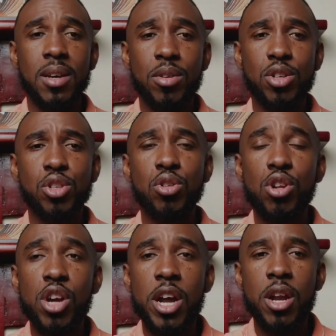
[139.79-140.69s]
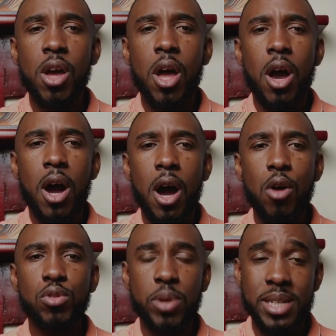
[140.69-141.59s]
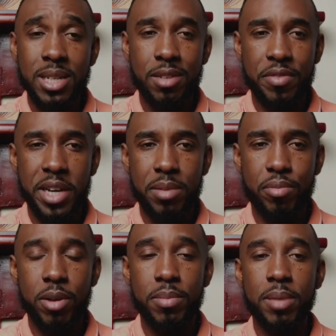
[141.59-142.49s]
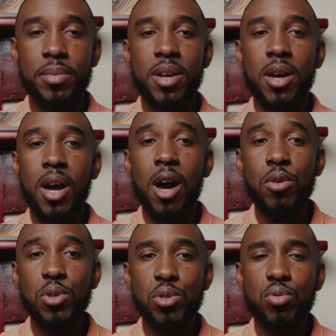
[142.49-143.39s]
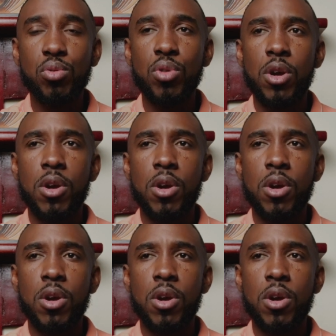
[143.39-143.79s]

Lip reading: Because you learn how to identify the problem, how to